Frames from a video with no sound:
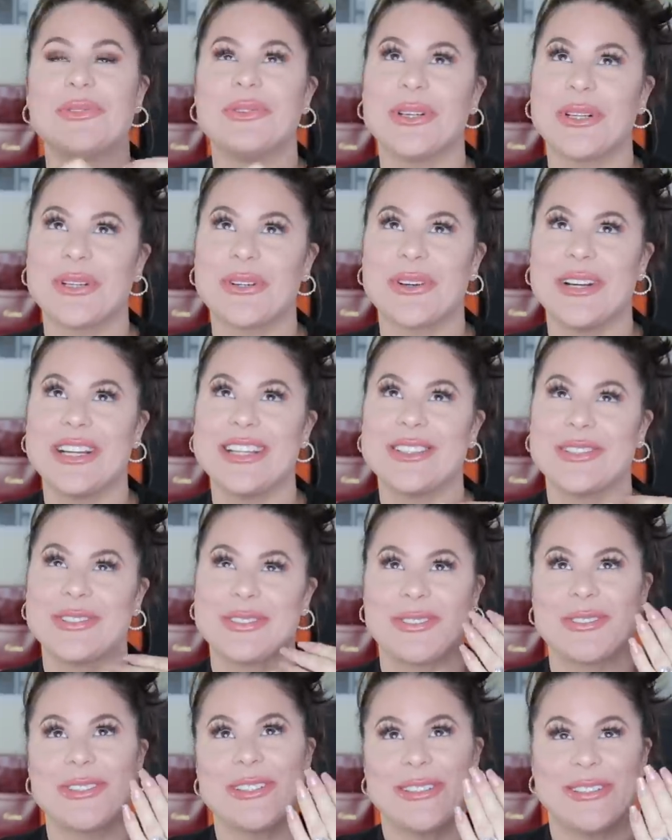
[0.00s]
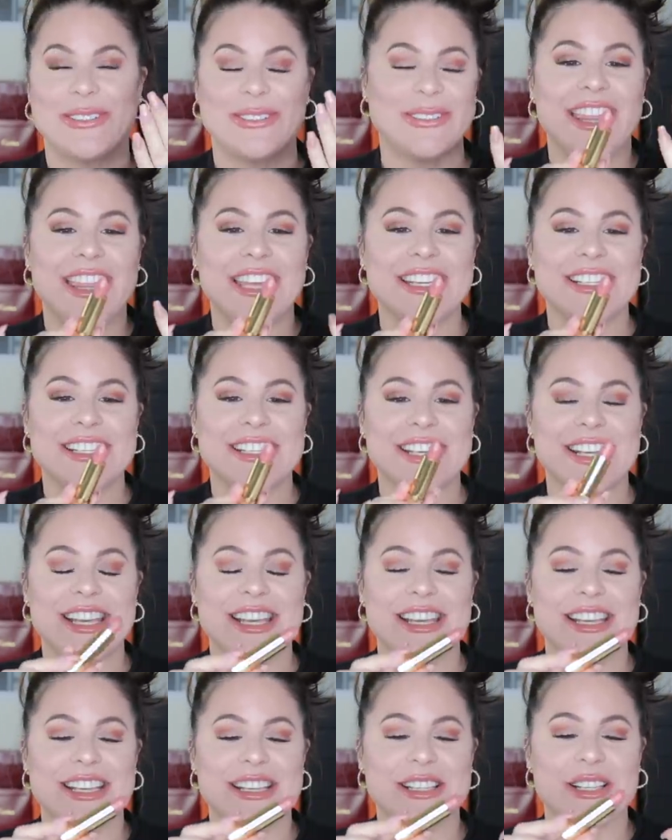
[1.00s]
What a great daughter-in-law. This
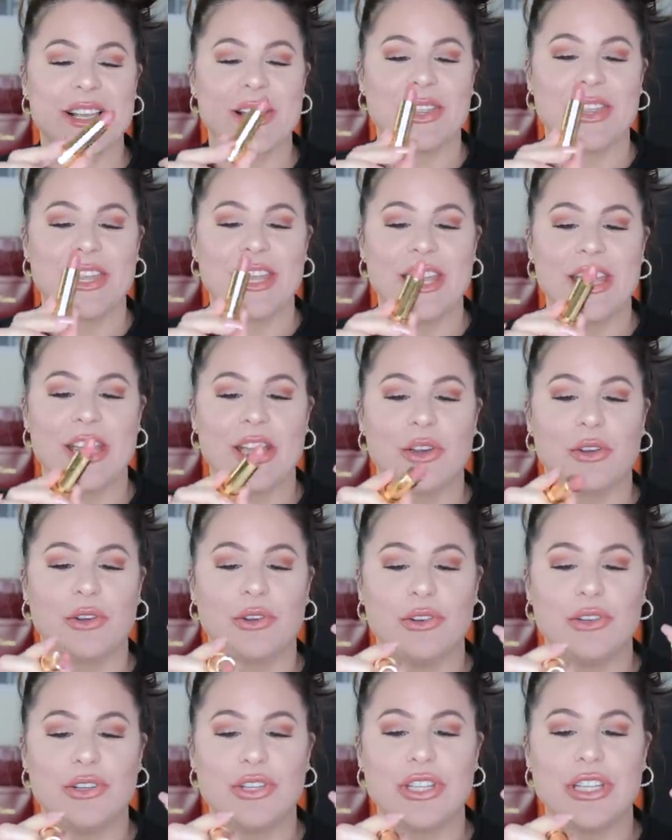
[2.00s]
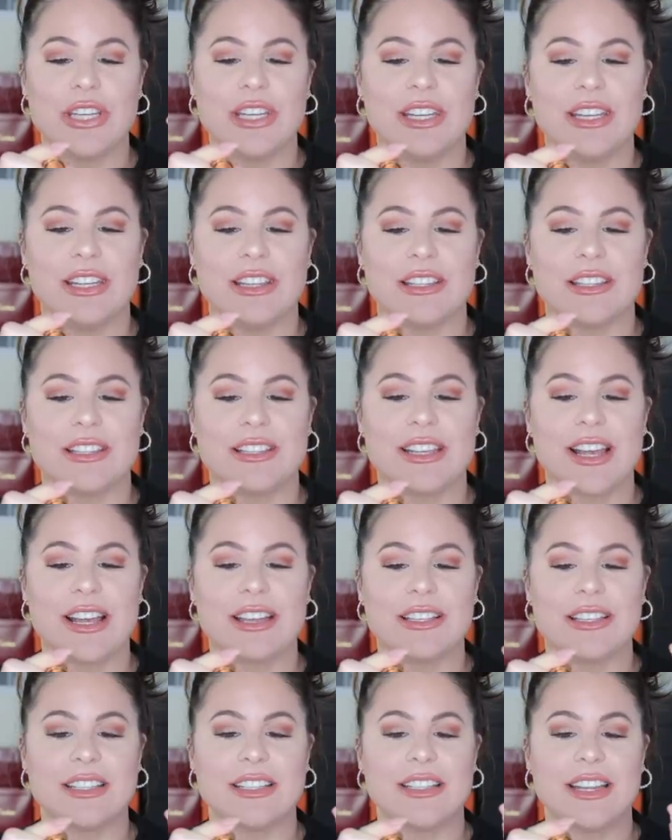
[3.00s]
is the Gucci in the
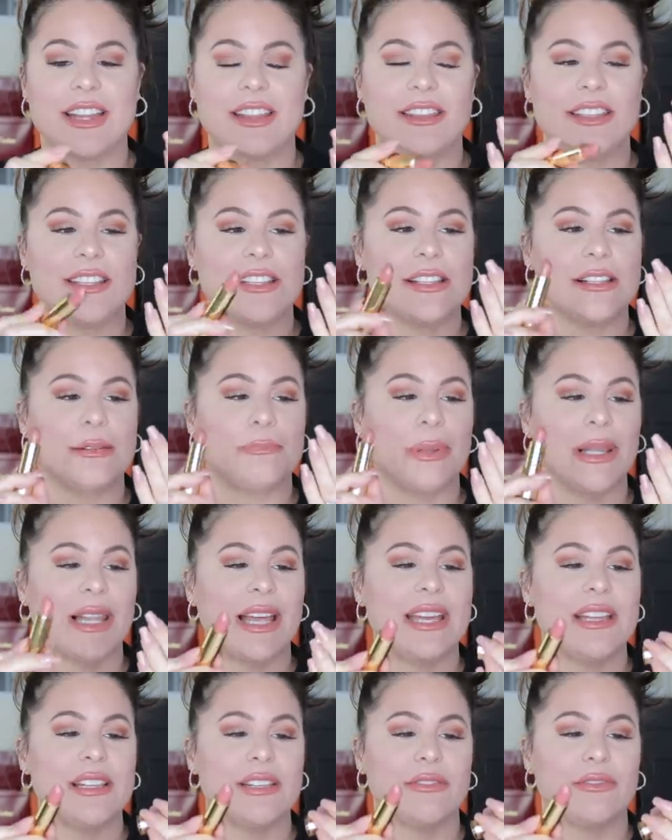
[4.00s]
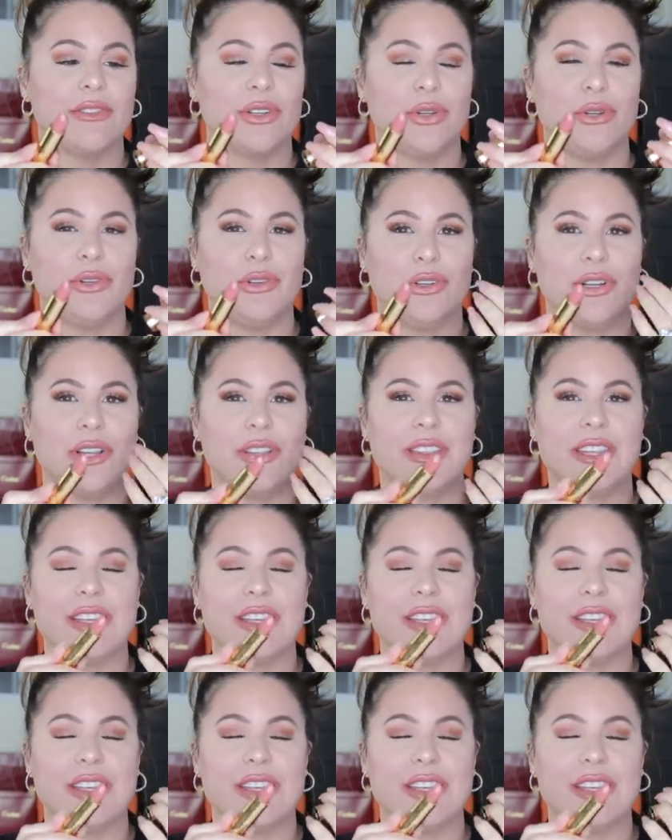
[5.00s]
satin and this is Blaze of Noon.